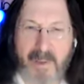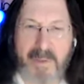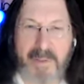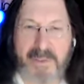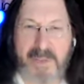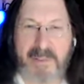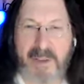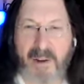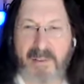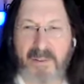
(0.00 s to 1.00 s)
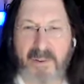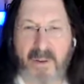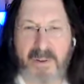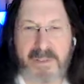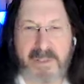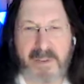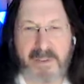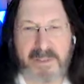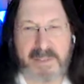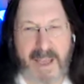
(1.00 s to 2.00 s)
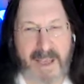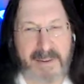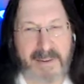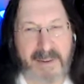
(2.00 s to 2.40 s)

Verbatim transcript: But you sit there and you notice that you're sad.